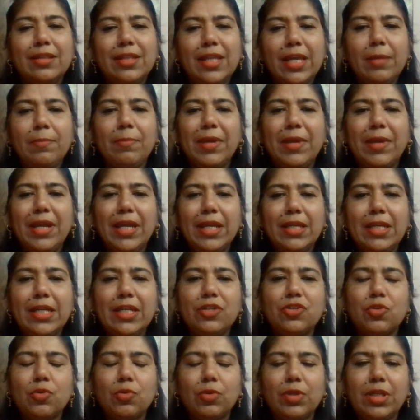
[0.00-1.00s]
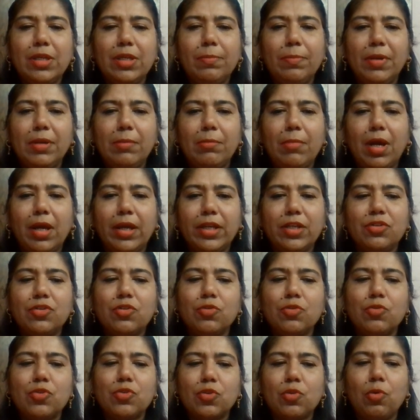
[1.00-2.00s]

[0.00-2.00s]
they may need to keep in mind to